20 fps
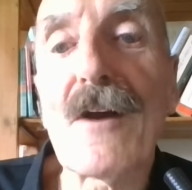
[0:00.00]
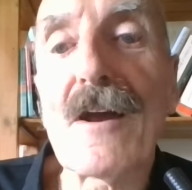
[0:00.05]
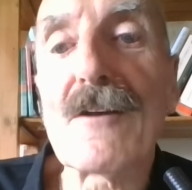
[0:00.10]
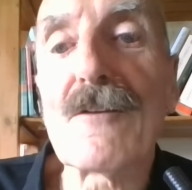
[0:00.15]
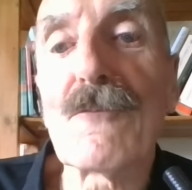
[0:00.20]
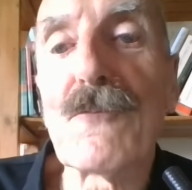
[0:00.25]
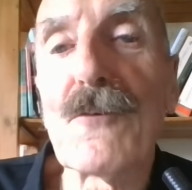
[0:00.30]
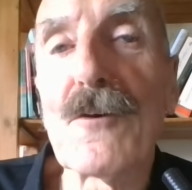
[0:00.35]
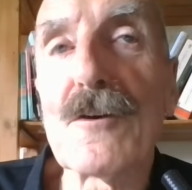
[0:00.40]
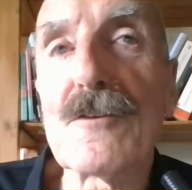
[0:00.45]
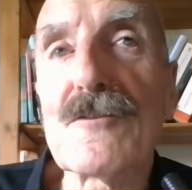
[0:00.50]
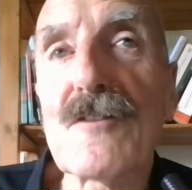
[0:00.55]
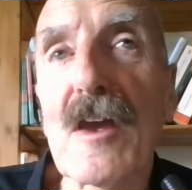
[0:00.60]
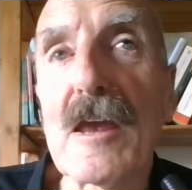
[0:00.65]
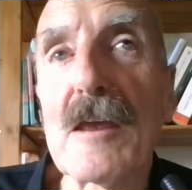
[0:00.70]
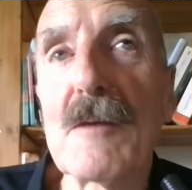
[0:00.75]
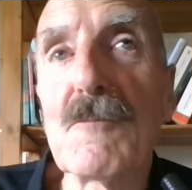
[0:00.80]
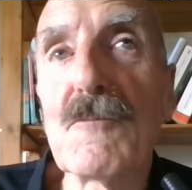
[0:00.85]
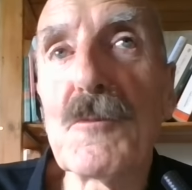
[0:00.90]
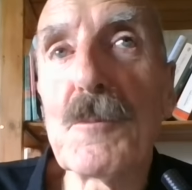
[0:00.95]
fact the first
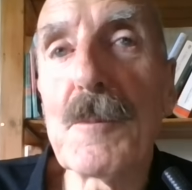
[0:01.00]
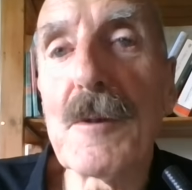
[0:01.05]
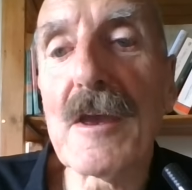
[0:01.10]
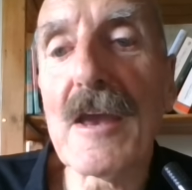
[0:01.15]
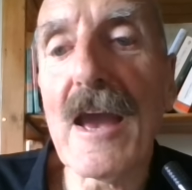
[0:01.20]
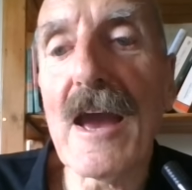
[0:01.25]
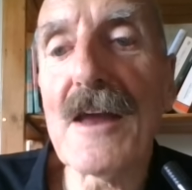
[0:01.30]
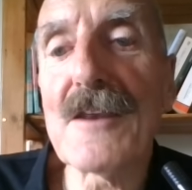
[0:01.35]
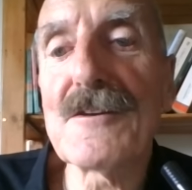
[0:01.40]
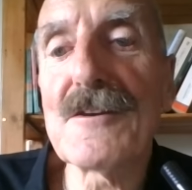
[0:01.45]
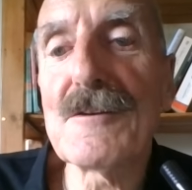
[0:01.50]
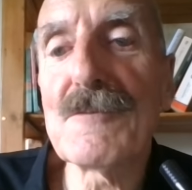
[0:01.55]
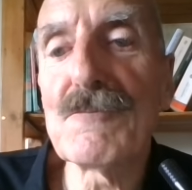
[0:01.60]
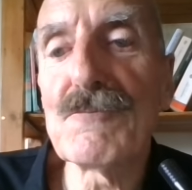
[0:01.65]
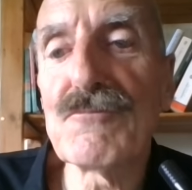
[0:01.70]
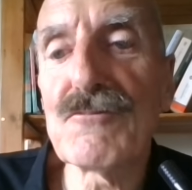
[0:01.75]
apes began in